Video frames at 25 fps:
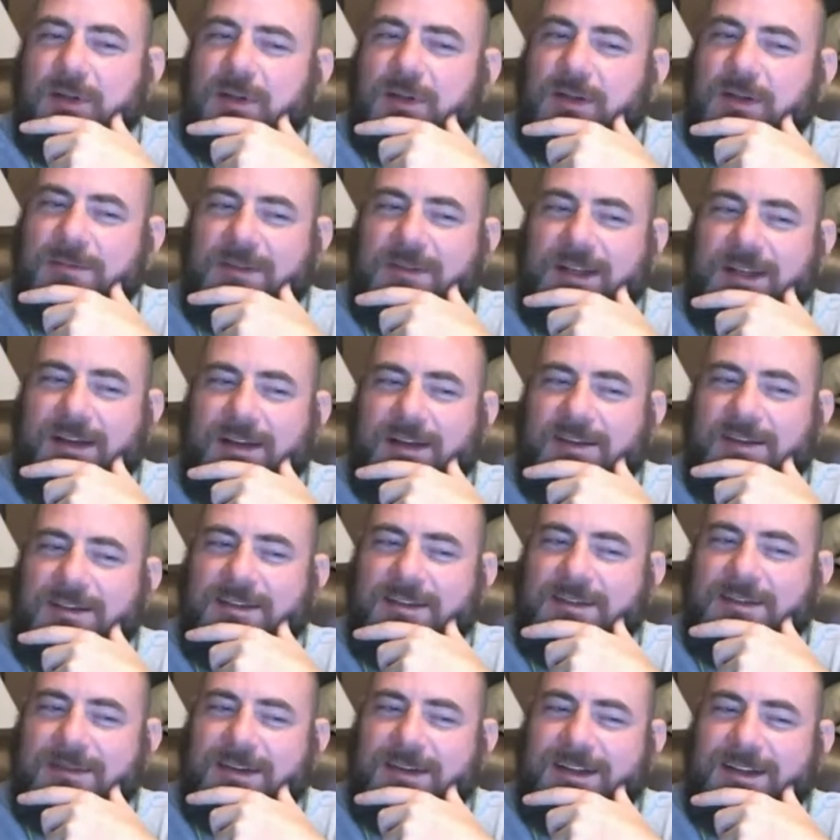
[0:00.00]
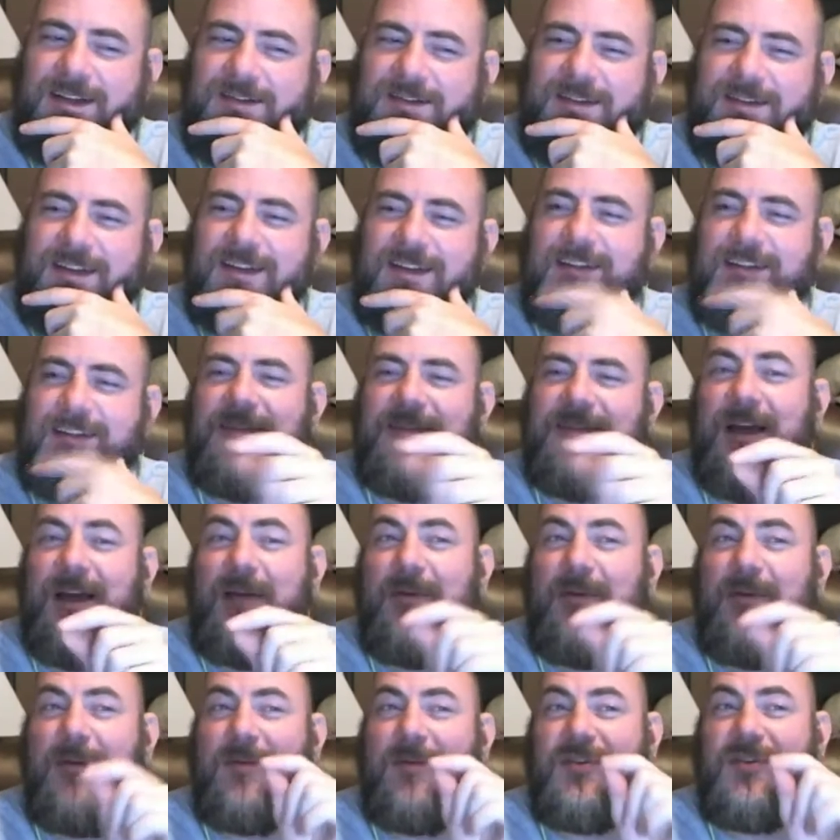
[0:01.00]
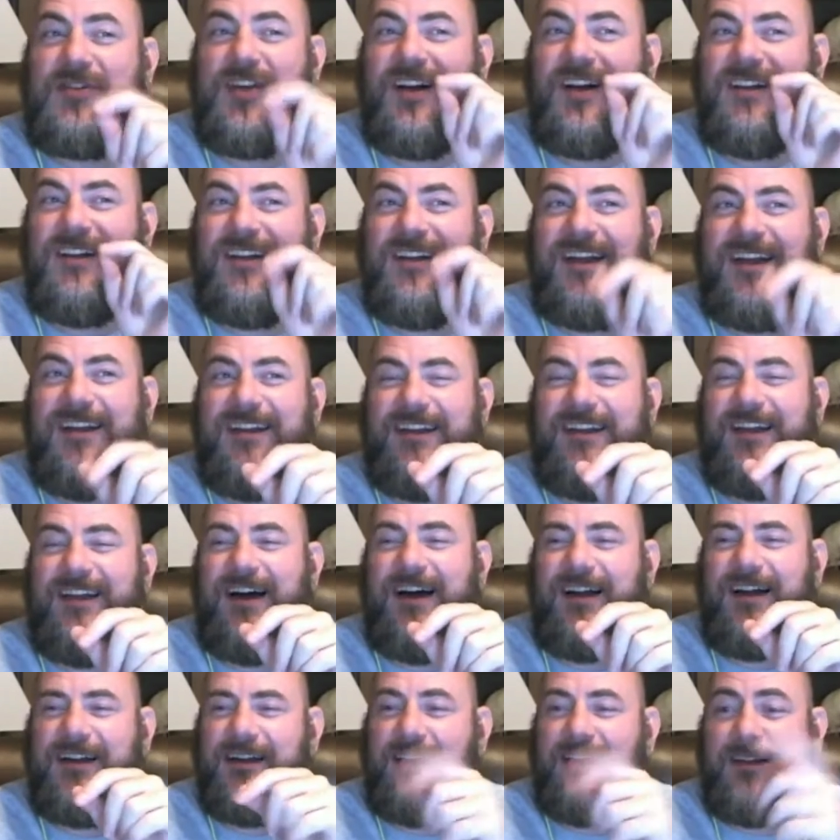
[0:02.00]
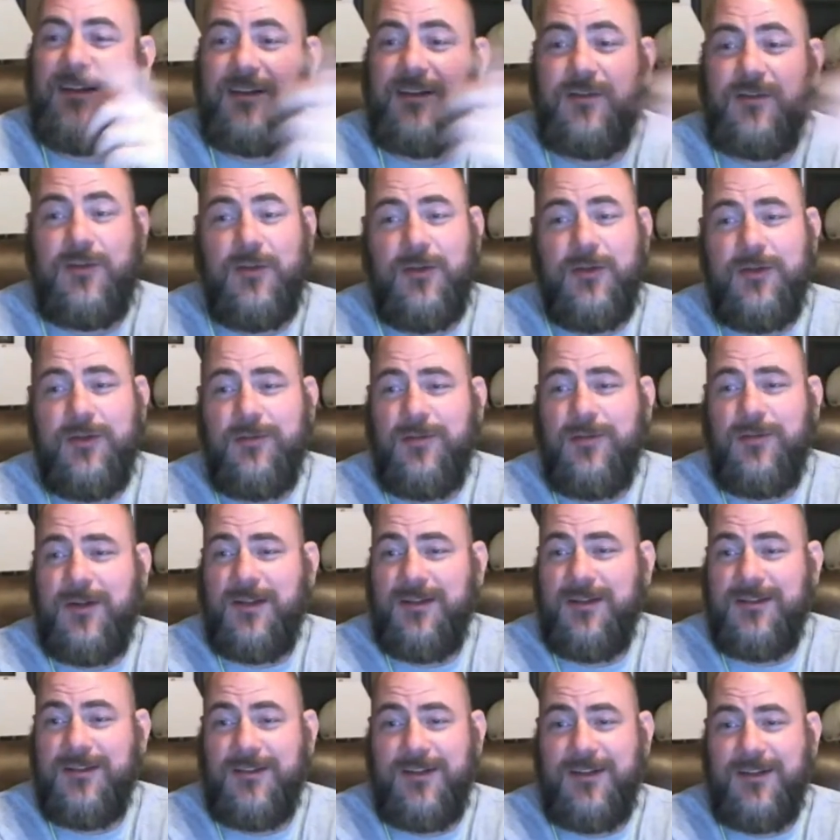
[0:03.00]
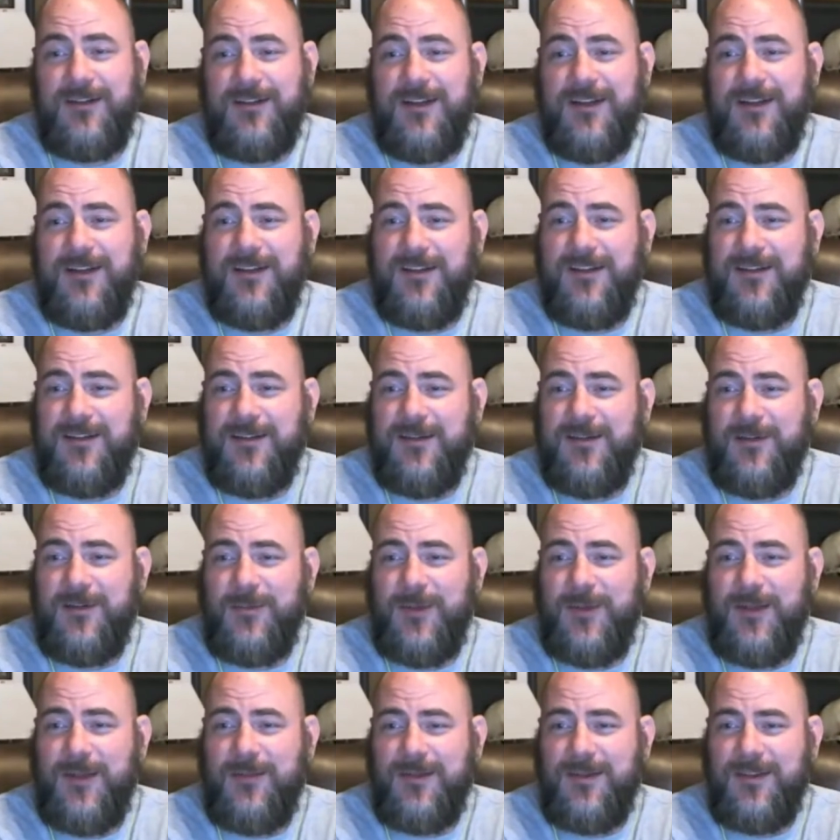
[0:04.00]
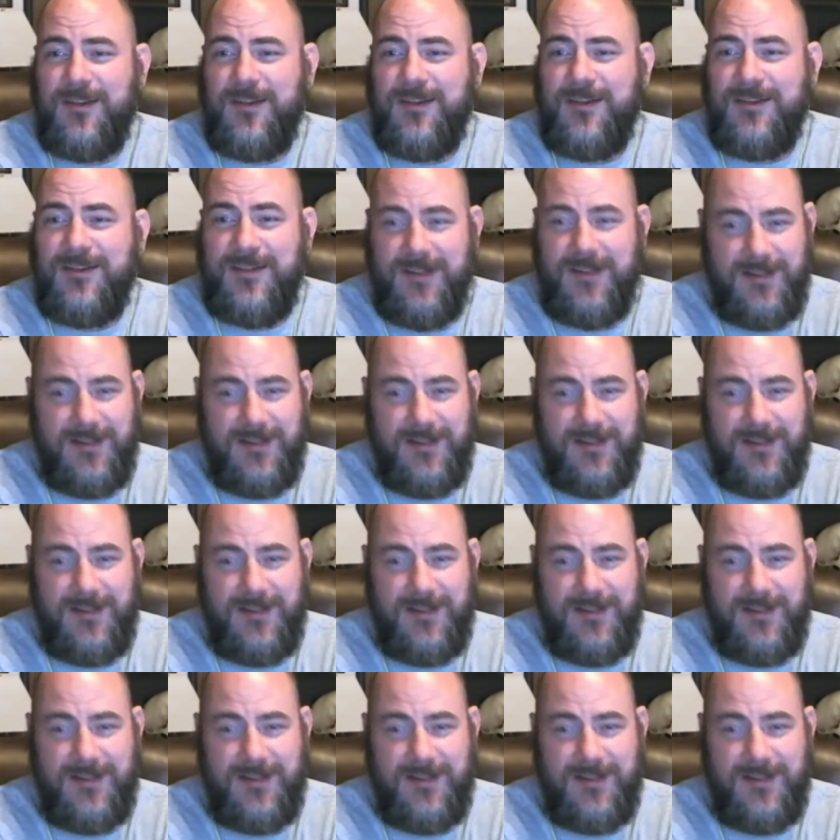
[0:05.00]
telling you, this might not, because I remember John Daly got it, and I was like, dude, if fucking John Daly could lose weight with this thing,